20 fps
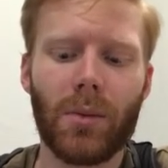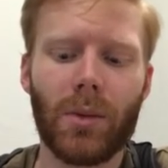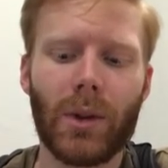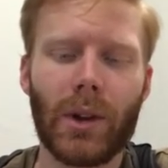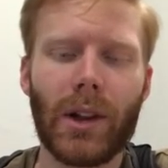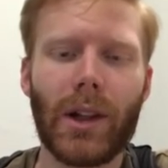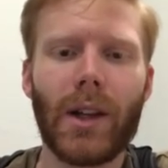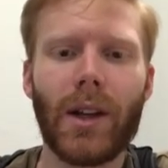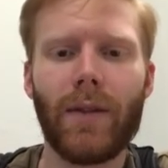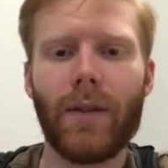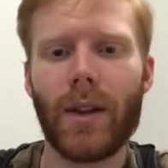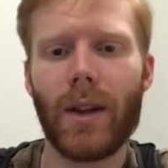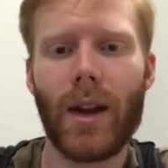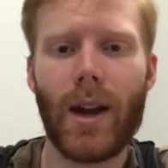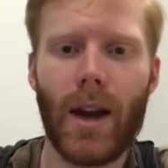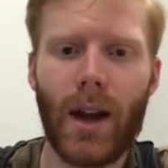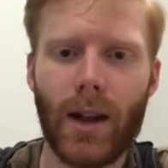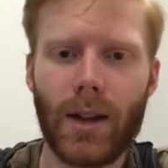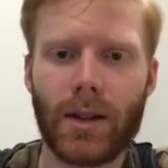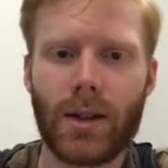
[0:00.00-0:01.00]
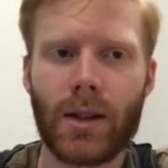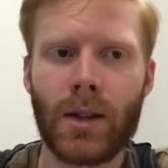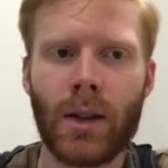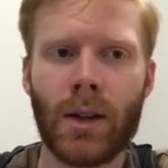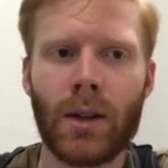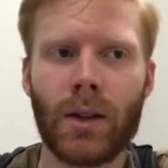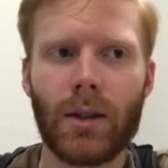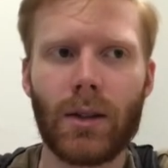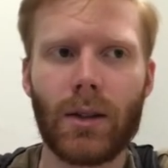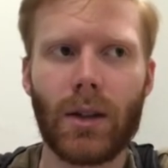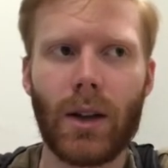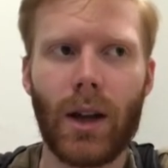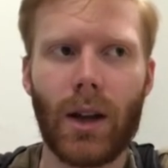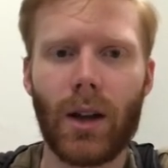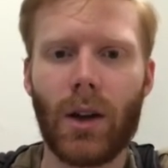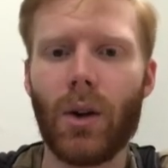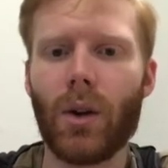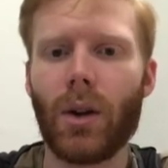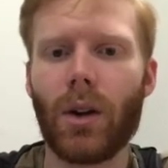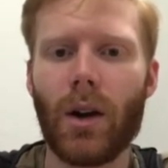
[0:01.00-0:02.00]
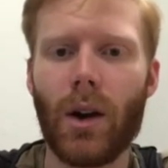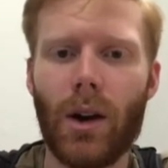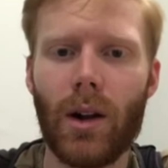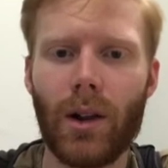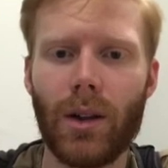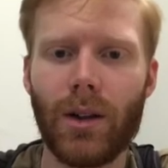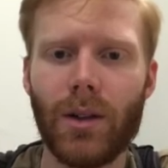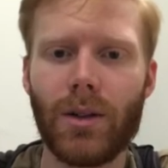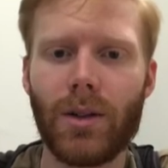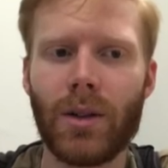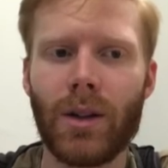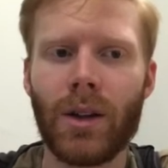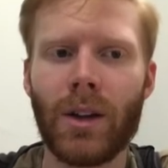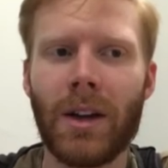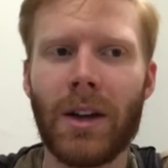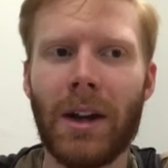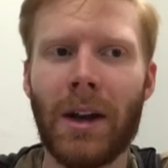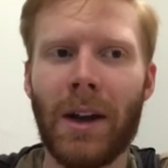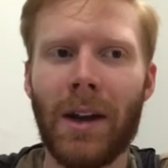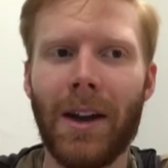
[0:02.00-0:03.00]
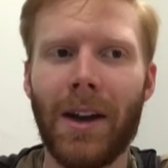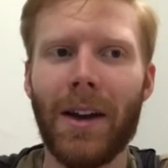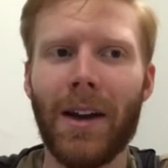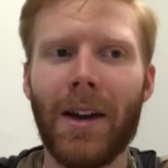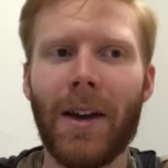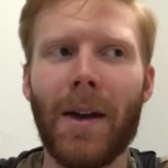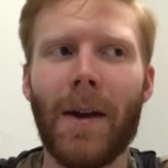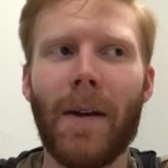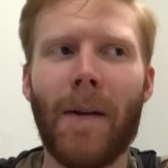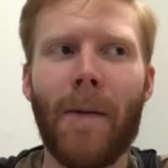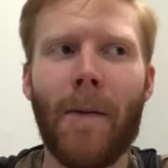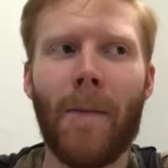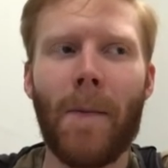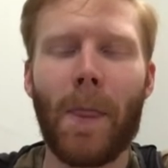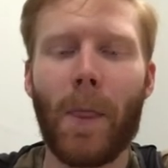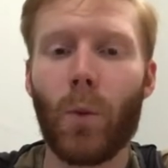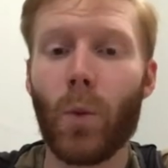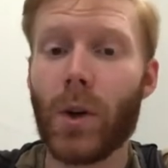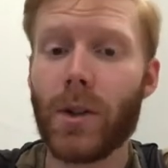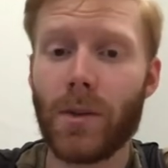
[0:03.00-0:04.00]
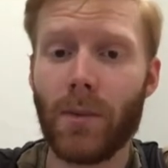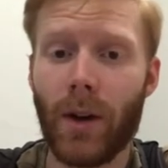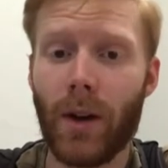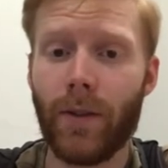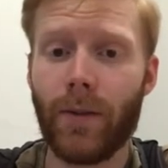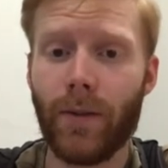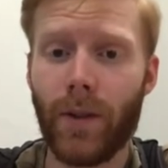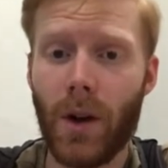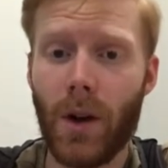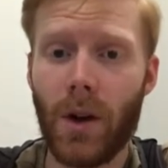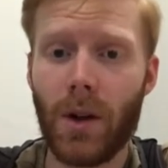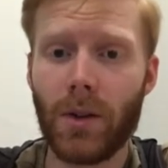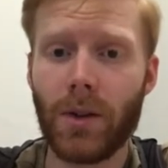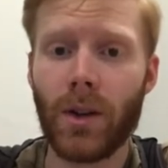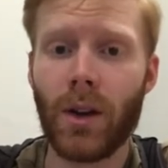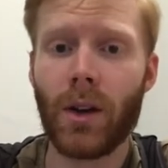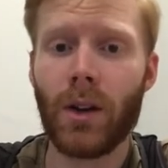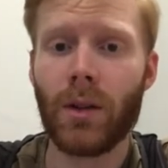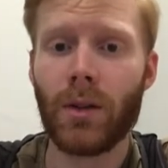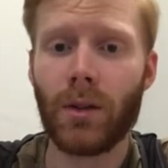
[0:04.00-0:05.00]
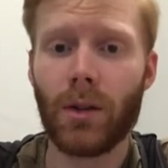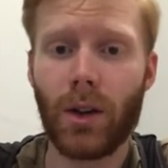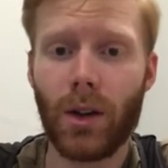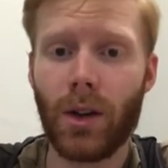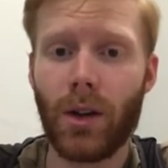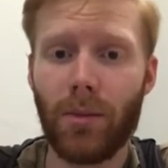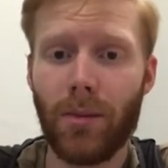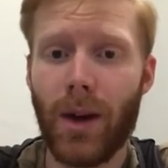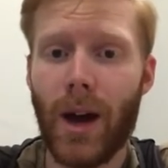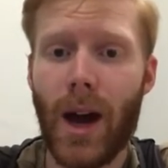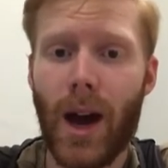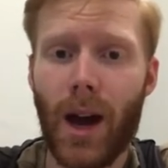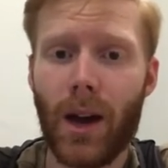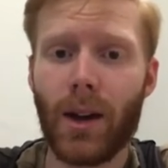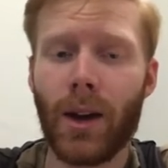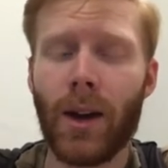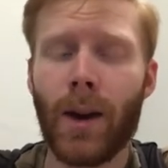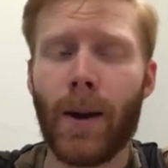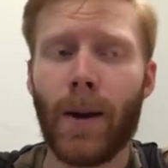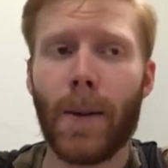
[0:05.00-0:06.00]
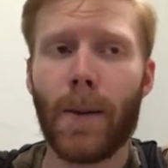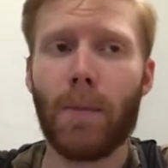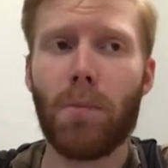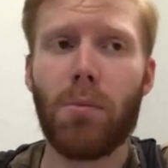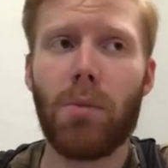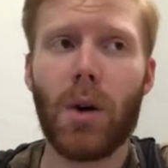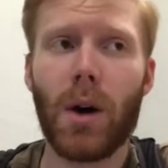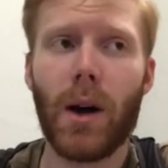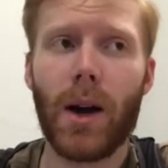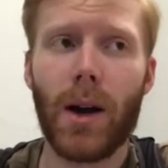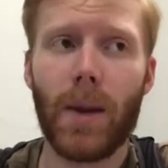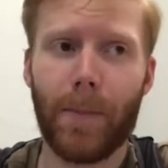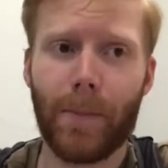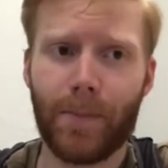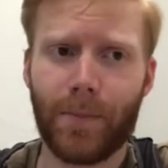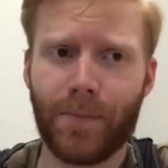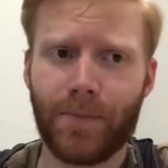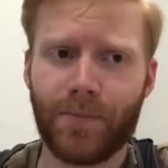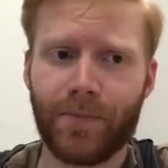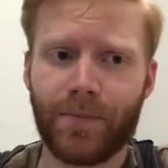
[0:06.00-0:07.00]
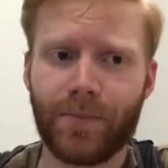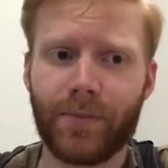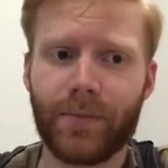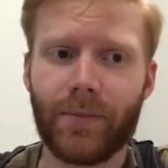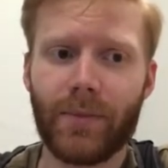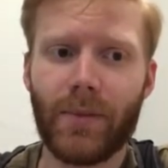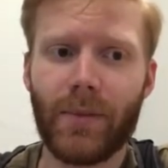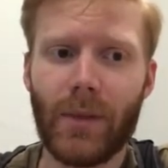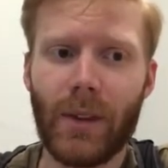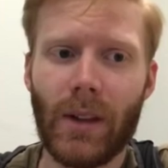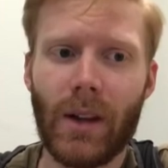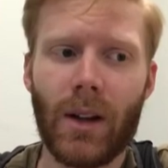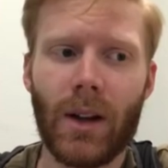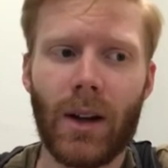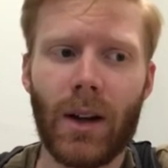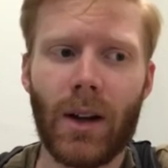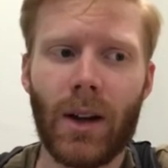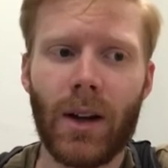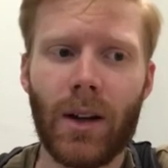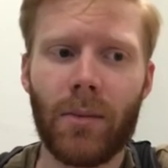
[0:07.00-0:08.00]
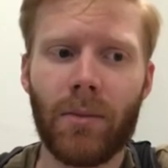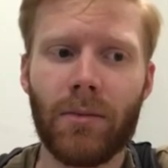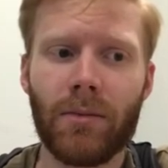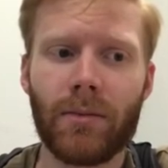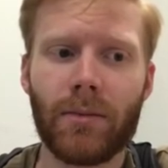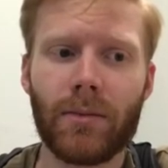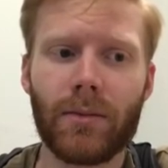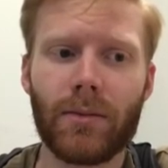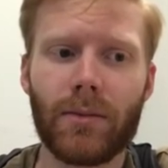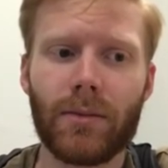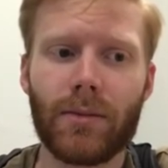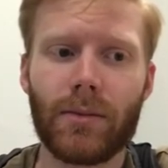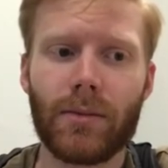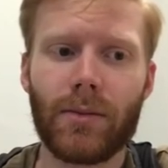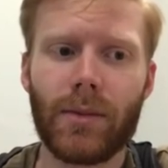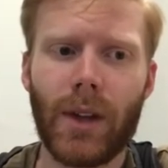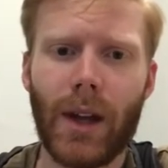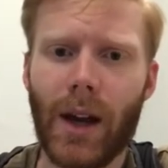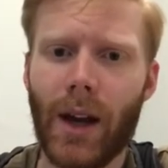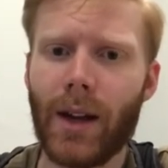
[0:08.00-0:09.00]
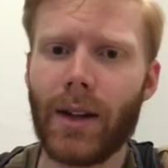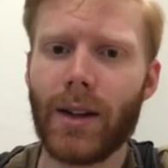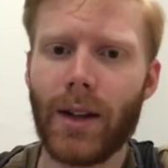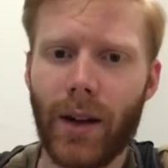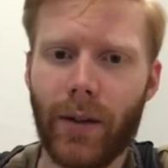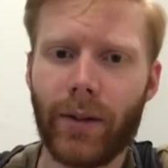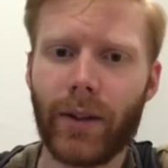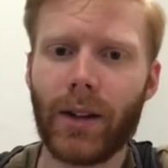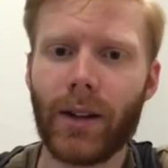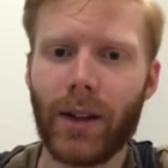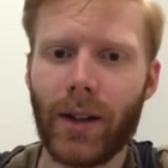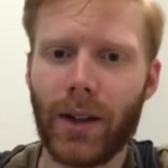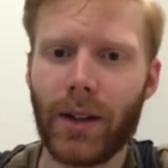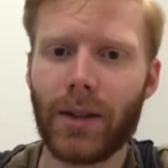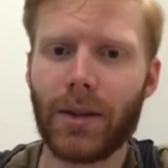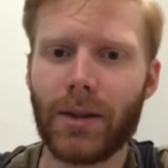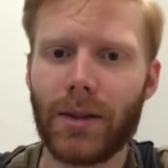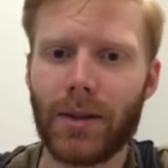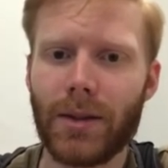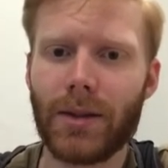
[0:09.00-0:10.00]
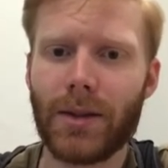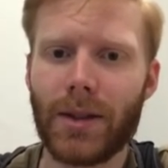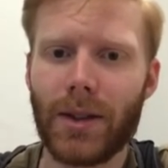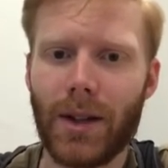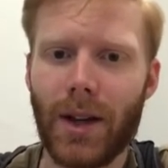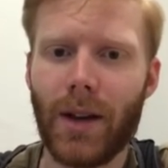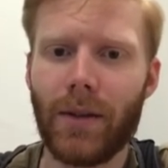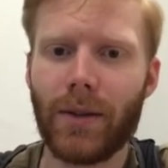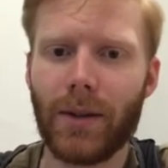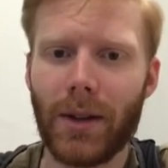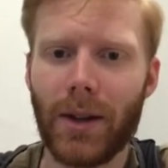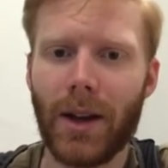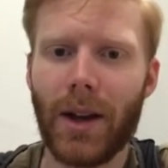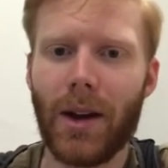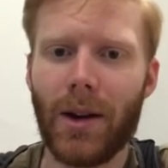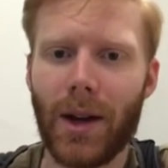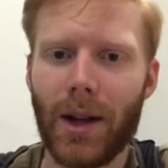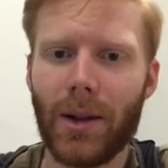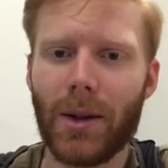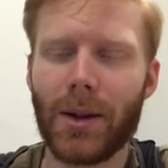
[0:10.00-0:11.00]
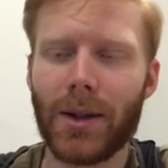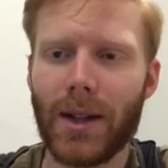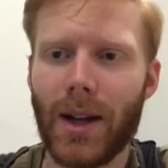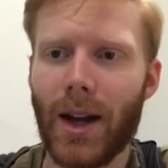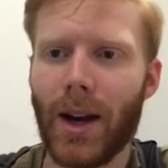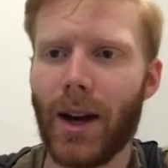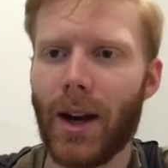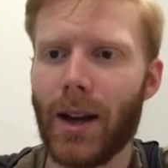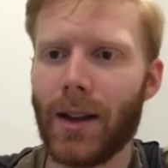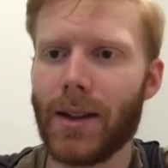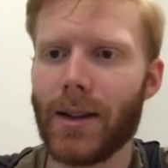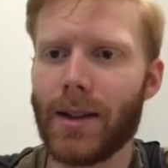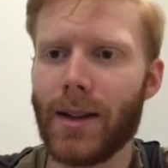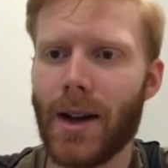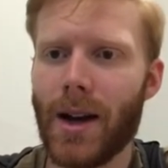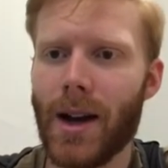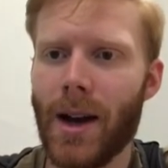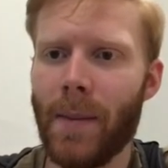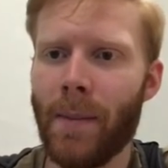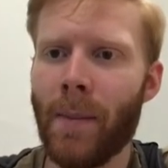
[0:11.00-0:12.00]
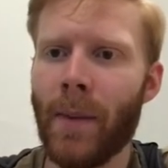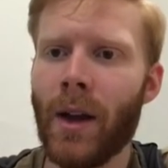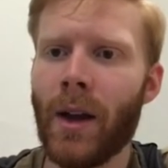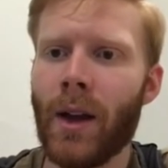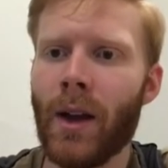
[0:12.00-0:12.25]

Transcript: leave the nest and go to college. It wasn't my fault looking back, but yeah, definitely how I looked at it at the time.